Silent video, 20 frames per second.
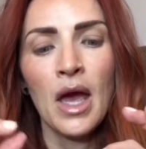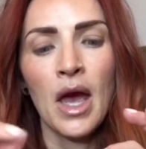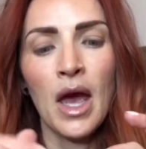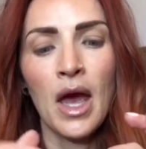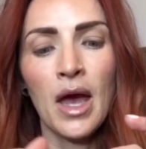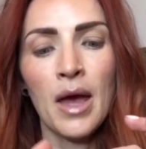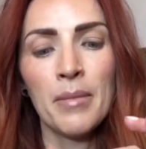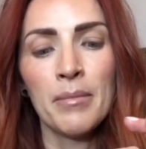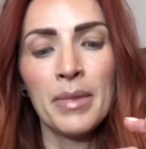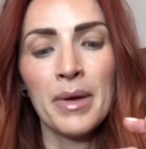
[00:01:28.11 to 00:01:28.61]

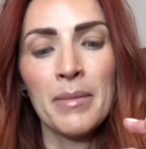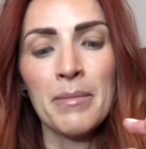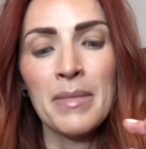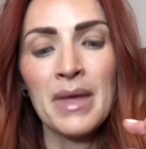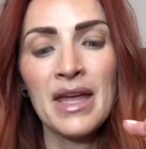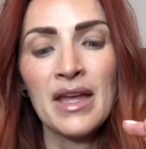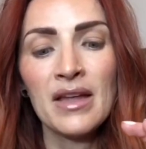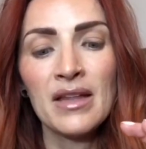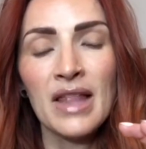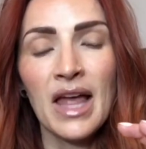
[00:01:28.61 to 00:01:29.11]
But
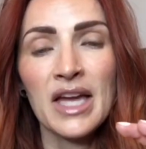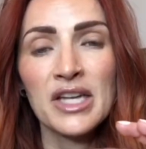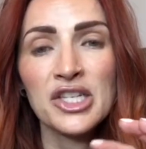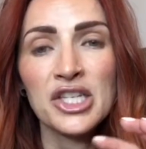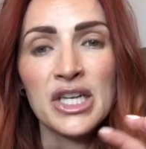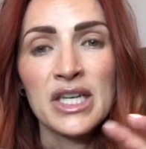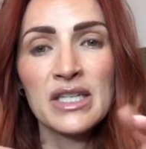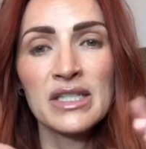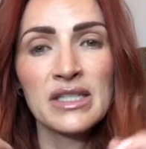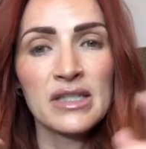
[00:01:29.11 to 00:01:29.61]
mink
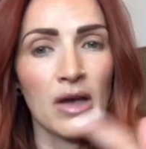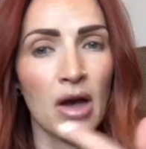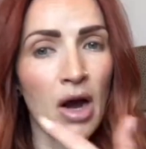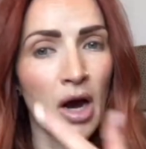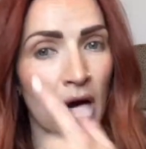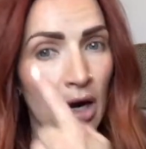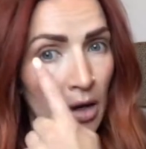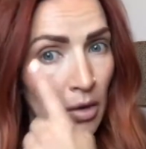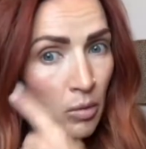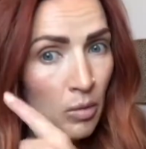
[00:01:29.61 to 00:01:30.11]
lashes
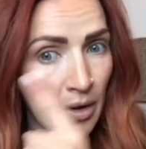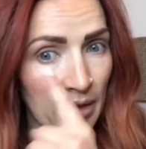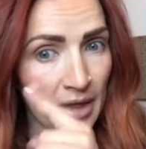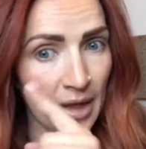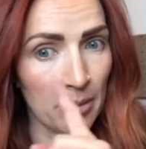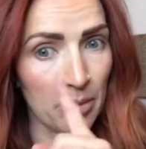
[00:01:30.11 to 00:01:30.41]
are what